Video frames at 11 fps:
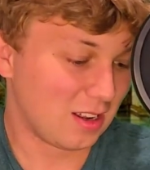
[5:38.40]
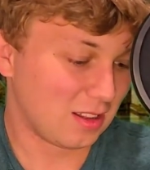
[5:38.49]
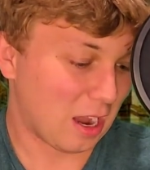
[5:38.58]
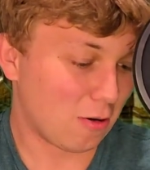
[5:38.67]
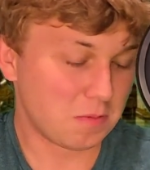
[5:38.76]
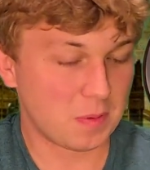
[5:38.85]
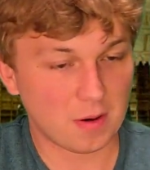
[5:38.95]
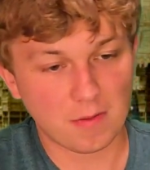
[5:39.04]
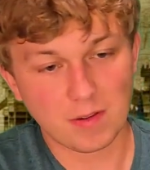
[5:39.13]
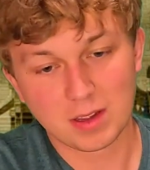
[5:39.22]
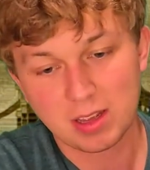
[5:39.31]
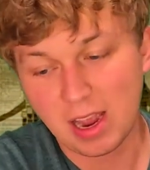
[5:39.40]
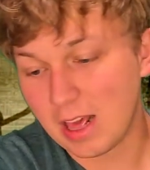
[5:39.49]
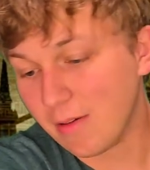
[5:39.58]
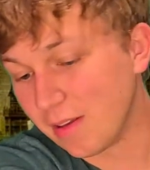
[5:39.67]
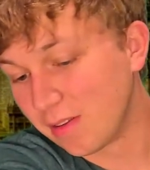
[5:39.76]
that would be perfect.
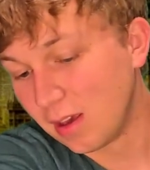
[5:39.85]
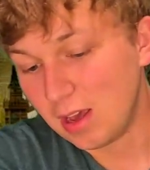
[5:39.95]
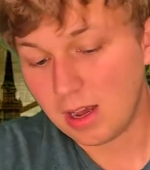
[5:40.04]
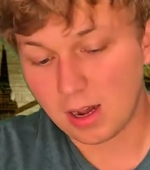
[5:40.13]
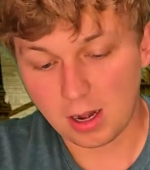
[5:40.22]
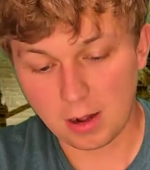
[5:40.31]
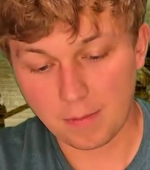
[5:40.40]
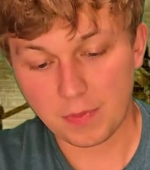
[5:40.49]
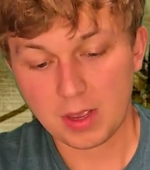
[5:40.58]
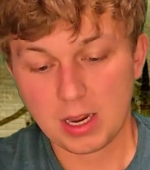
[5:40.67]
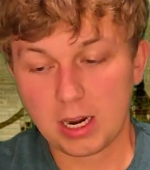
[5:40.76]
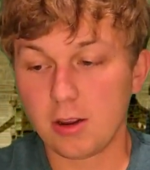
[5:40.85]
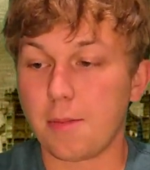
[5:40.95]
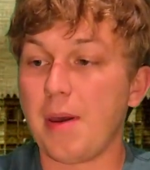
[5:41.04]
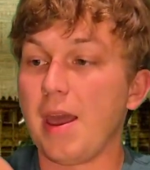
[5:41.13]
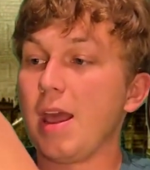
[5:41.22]
Anyways, here are
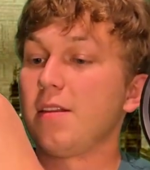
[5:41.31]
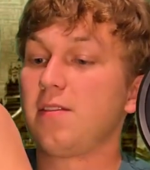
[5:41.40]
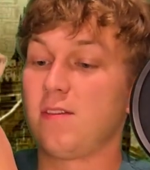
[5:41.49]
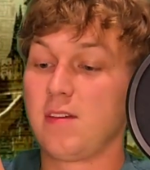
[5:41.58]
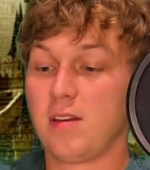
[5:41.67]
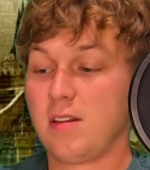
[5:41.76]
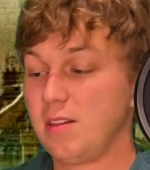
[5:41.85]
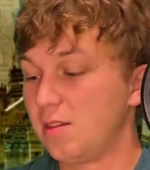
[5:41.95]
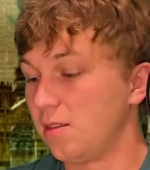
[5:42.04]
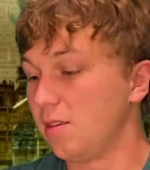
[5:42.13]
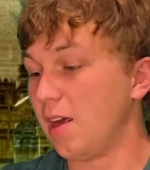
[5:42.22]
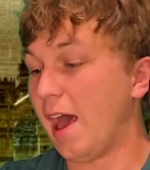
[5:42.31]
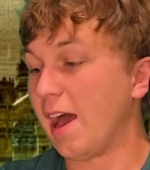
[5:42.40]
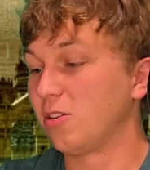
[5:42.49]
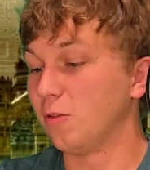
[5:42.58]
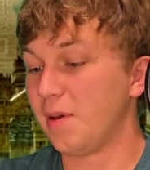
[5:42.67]
the pants, the
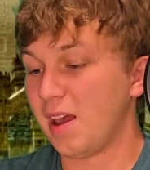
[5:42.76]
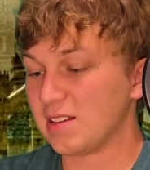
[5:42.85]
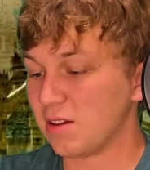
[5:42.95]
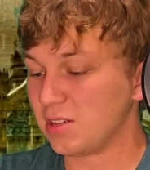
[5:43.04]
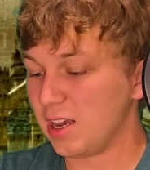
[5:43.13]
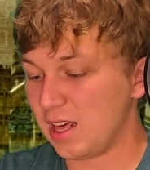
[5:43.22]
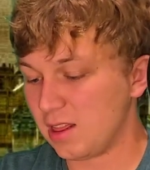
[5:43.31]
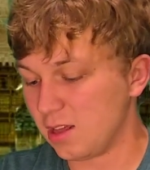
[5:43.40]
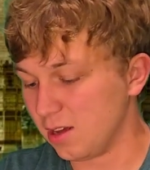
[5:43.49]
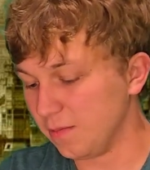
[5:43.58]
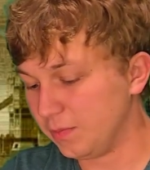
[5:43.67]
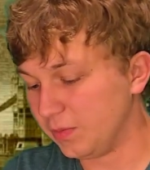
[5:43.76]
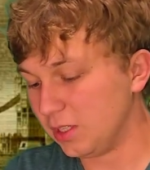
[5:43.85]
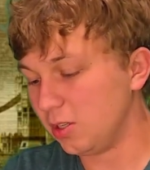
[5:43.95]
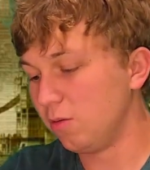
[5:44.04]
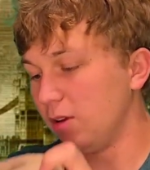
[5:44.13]
actual pants. I was getting the
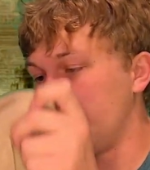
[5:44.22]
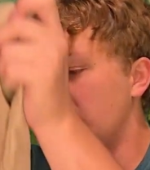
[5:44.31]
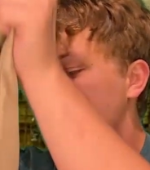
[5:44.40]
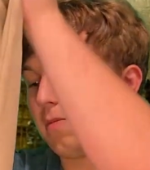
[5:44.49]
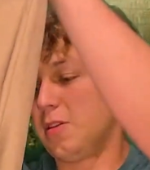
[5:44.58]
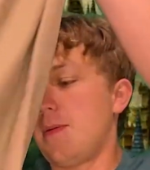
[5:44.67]
tunic mixed up with